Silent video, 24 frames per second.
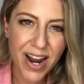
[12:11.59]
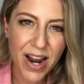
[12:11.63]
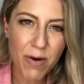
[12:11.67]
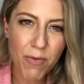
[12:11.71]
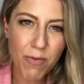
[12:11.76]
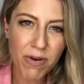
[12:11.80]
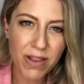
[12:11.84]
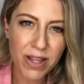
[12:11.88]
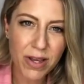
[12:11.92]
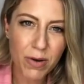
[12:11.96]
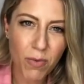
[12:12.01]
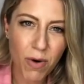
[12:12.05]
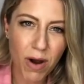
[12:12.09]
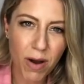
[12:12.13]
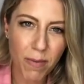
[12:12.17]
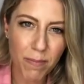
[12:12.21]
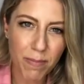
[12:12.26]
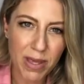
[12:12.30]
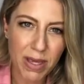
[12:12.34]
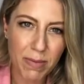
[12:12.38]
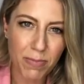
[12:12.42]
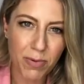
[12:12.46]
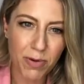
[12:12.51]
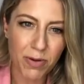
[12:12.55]
I really want
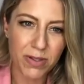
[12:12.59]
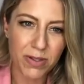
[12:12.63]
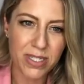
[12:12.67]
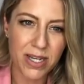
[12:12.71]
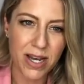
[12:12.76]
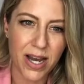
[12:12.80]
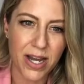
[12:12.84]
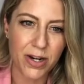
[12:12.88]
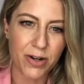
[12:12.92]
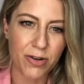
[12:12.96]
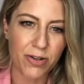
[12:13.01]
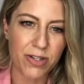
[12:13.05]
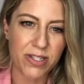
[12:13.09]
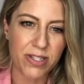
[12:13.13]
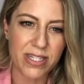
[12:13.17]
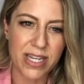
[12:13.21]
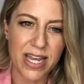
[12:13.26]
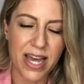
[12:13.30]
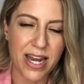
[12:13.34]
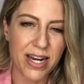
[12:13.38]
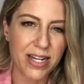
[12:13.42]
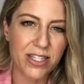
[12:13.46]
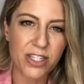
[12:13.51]
people to understand